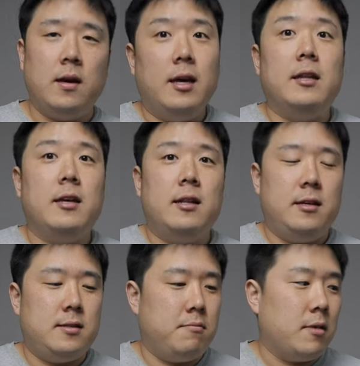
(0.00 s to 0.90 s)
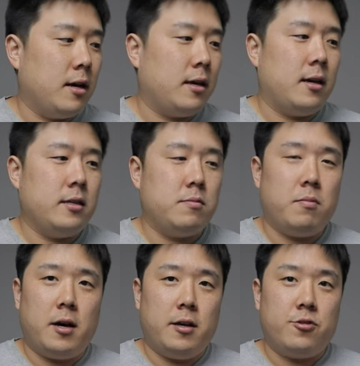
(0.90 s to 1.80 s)
And at least in my case,
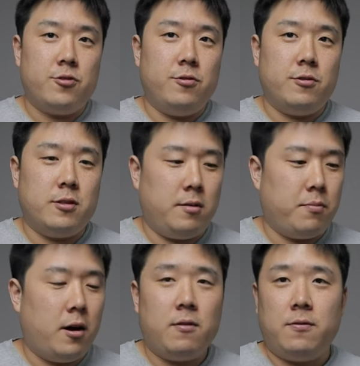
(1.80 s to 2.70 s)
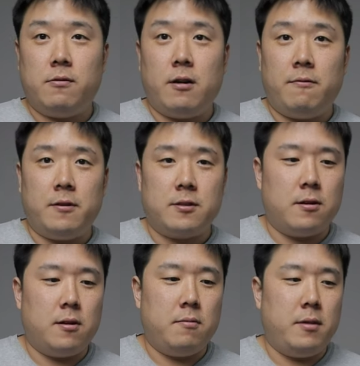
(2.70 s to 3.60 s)
by introducing powerful graphics
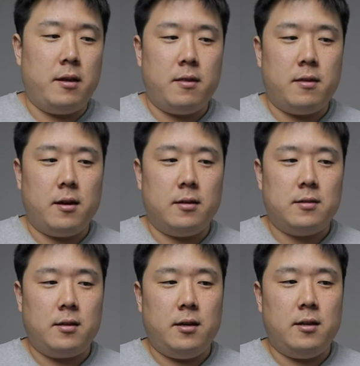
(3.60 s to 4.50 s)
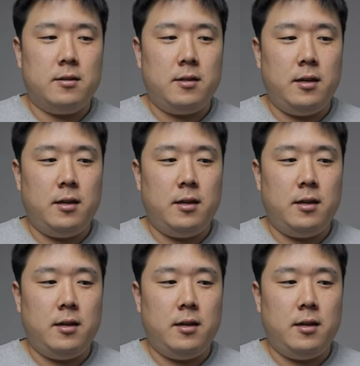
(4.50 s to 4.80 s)
card meant that it is